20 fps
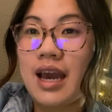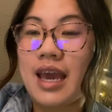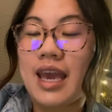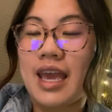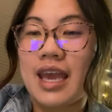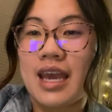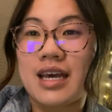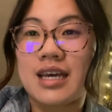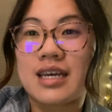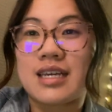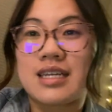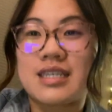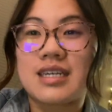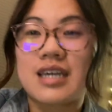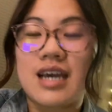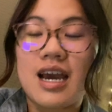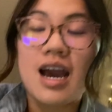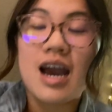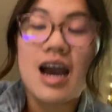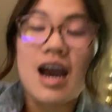and
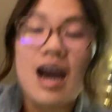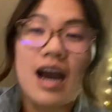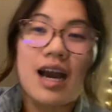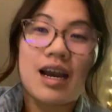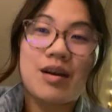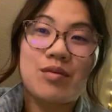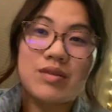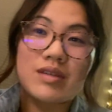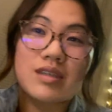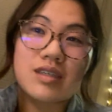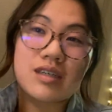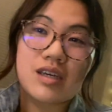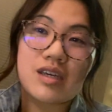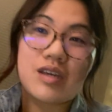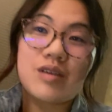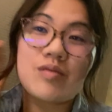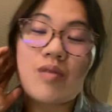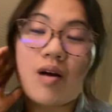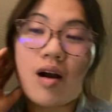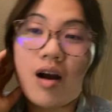I will see
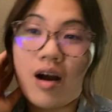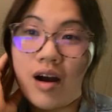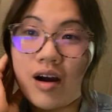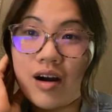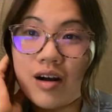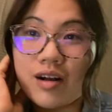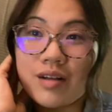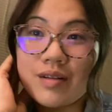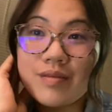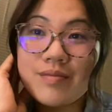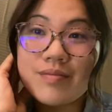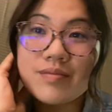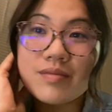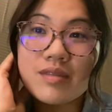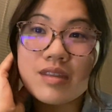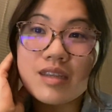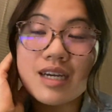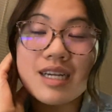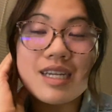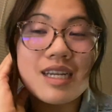you all
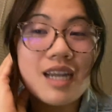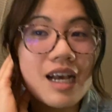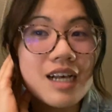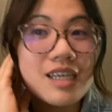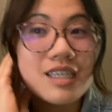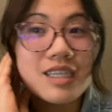next